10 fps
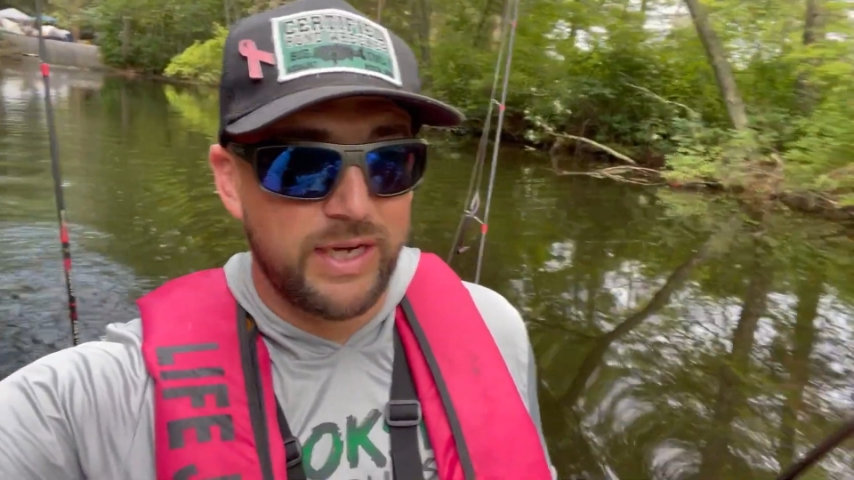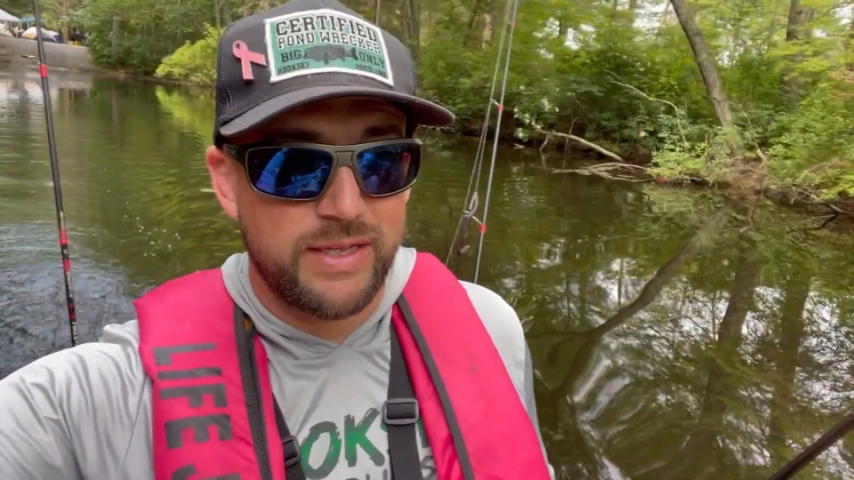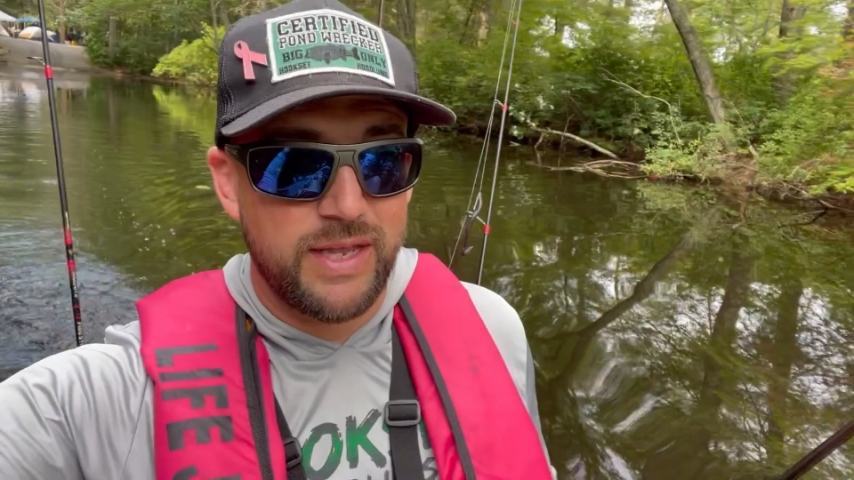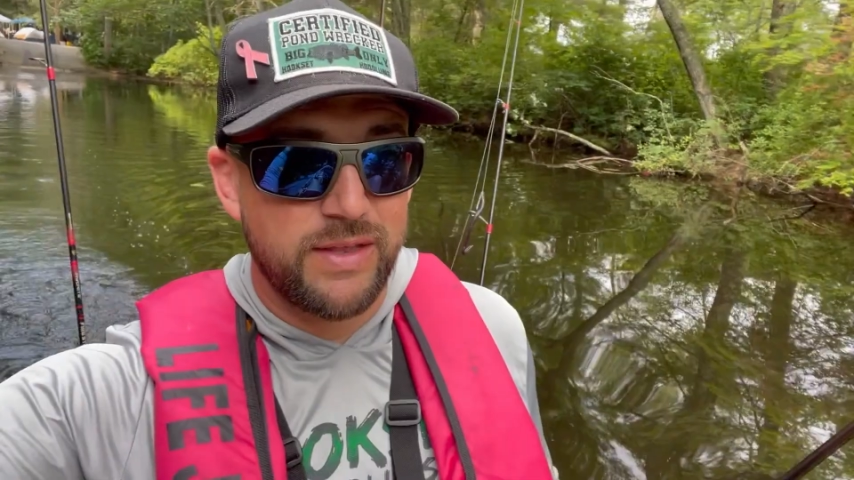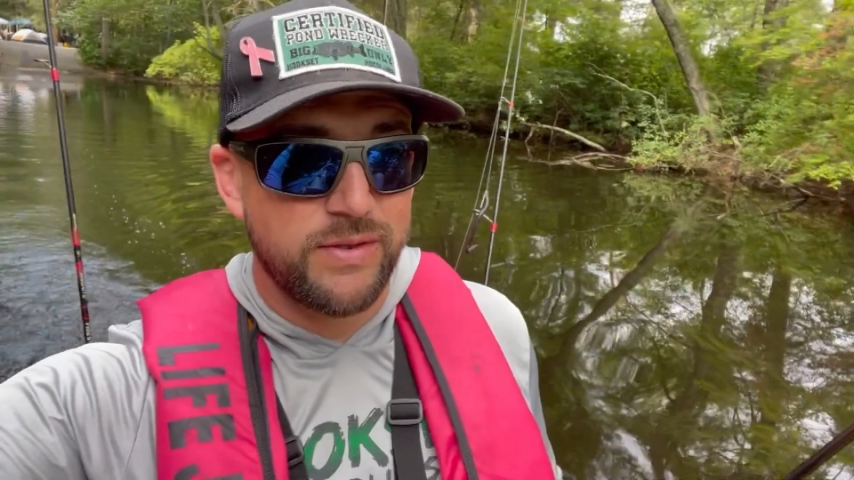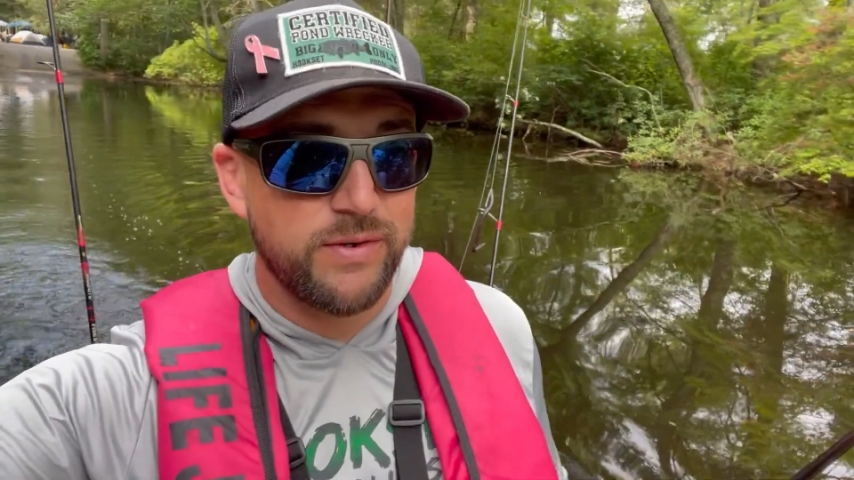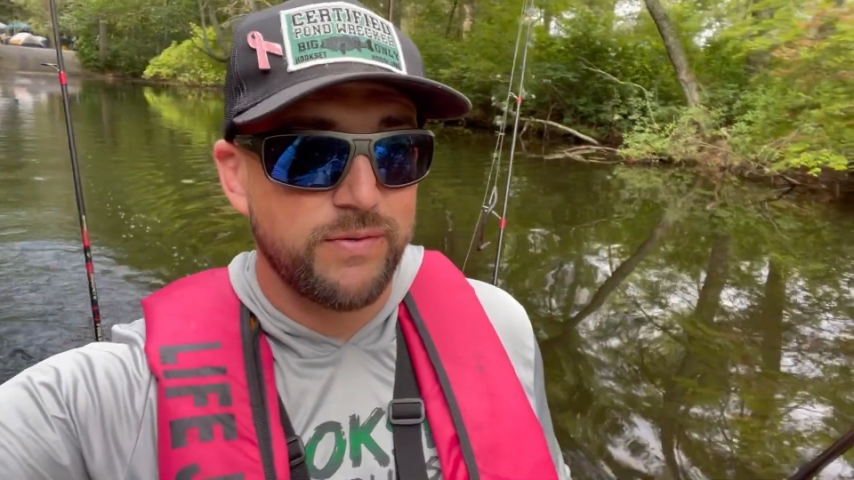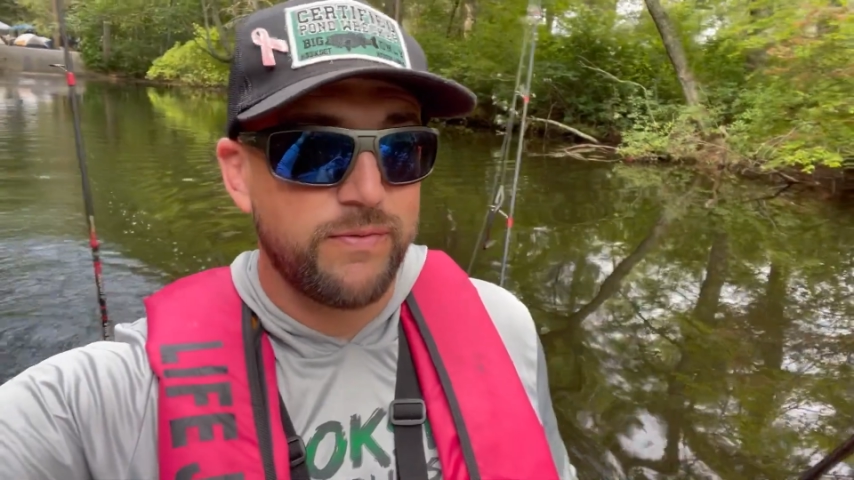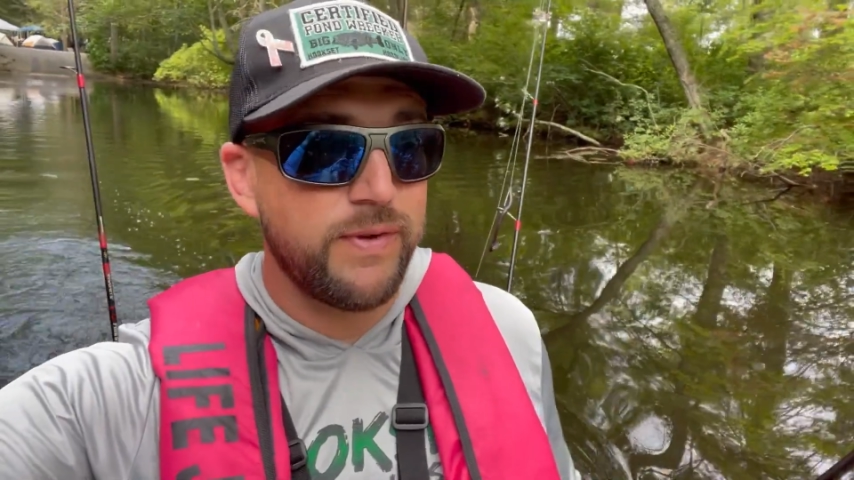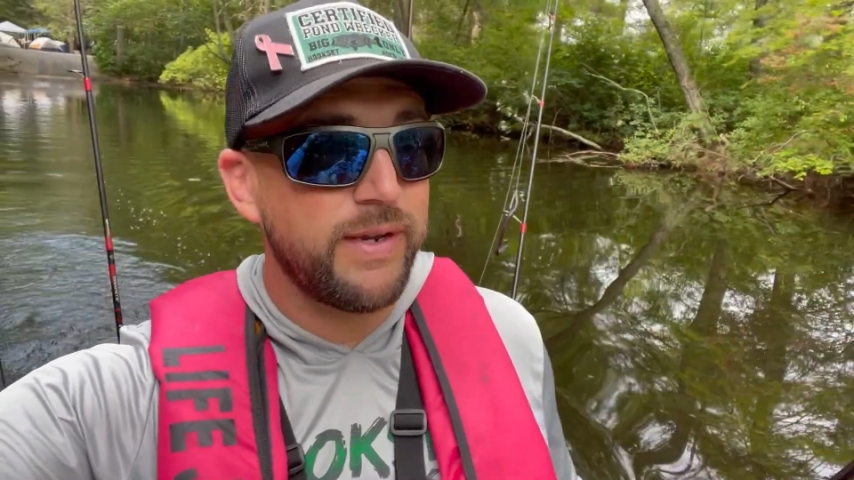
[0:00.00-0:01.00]
got that third
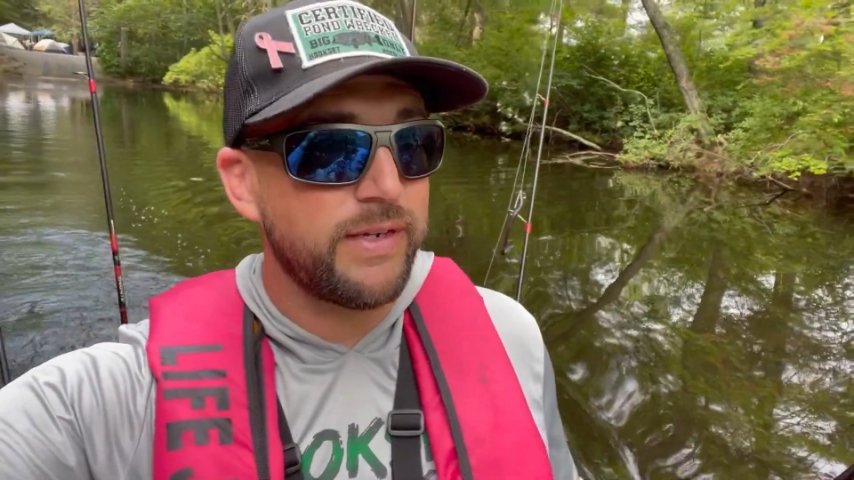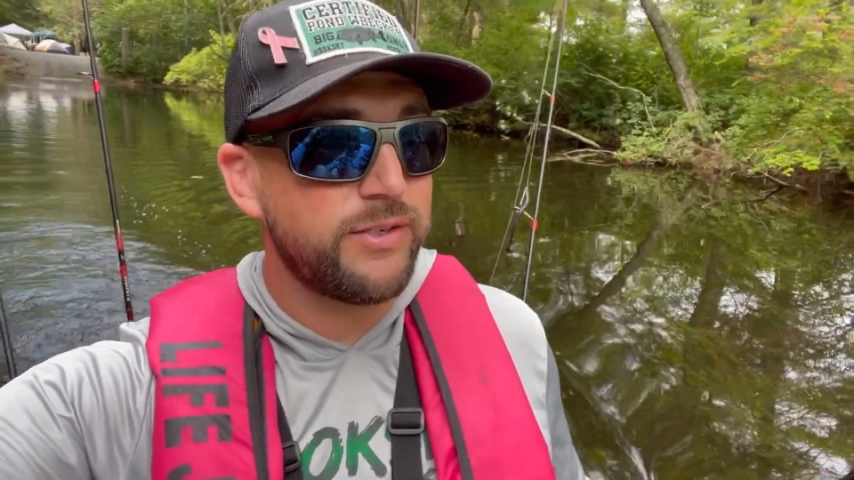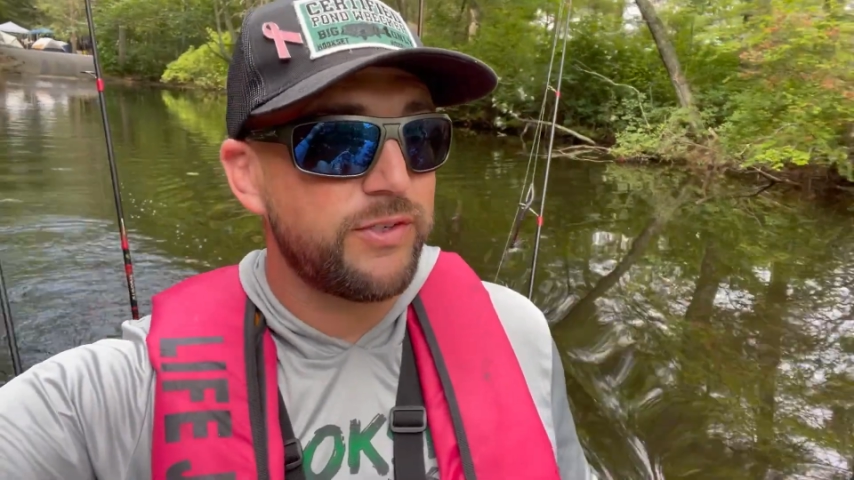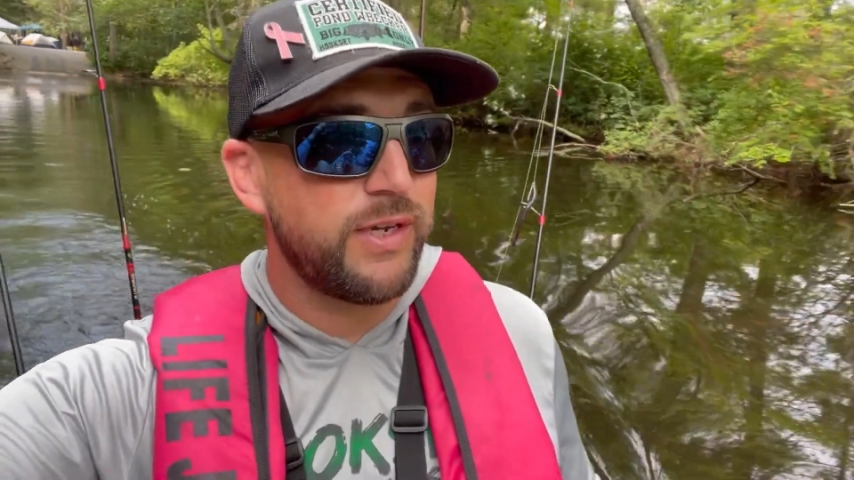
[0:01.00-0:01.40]
fish.